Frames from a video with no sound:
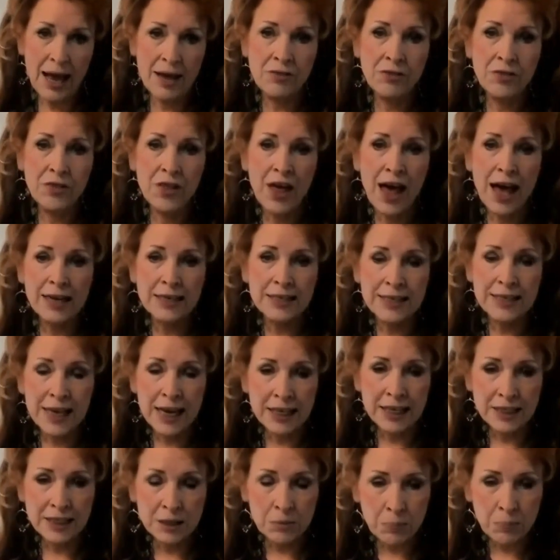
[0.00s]
And that
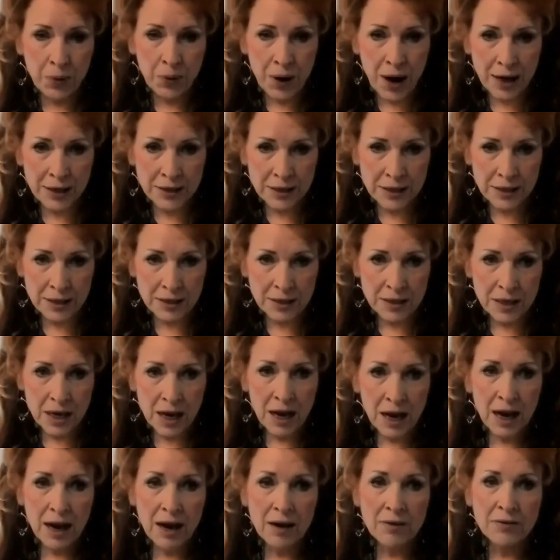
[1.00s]
takes a process
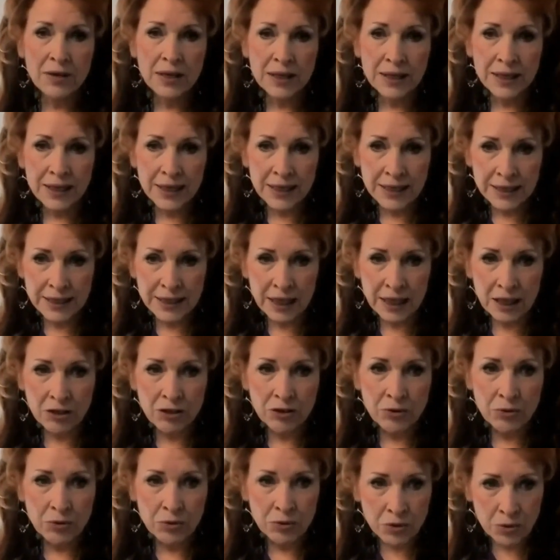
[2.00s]
of
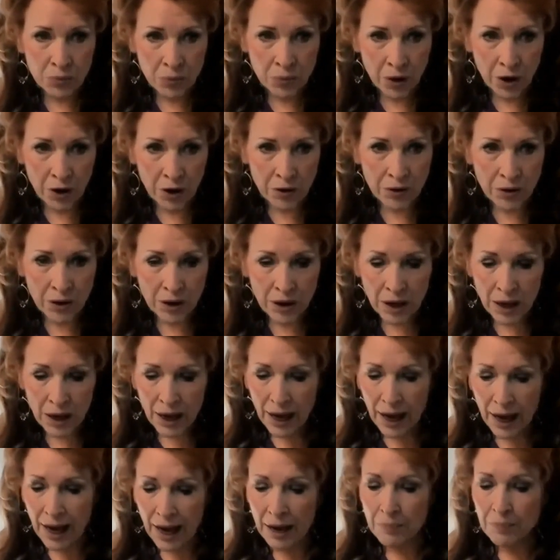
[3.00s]
cleansing through the word
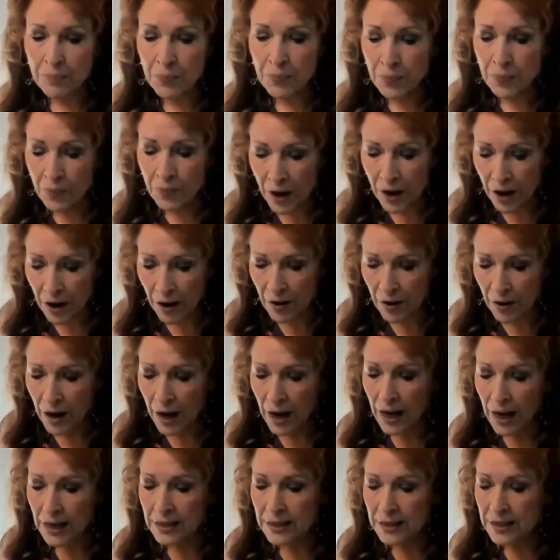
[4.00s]
and prayer
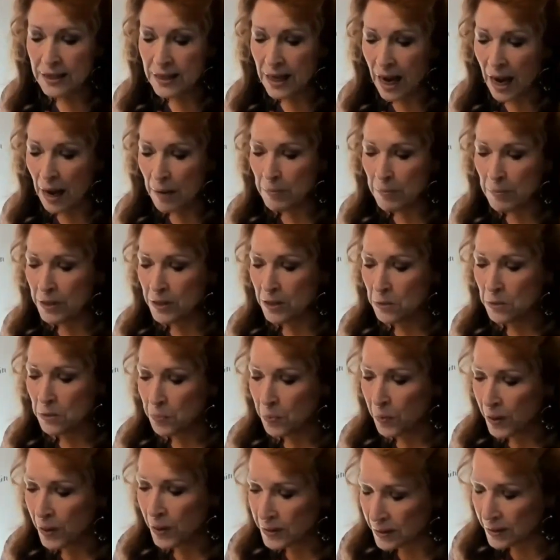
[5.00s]
and time in his
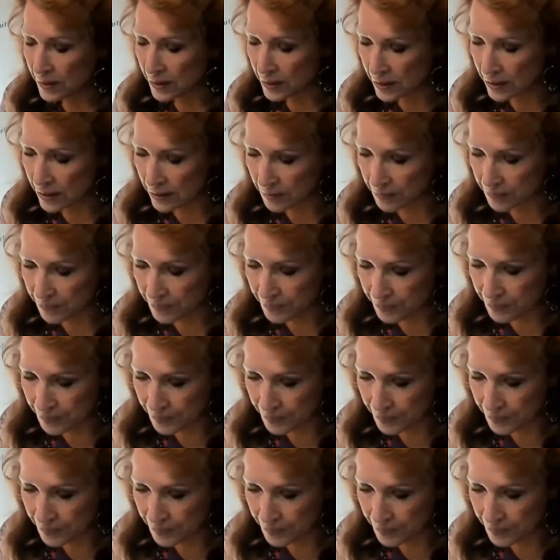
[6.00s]
presence.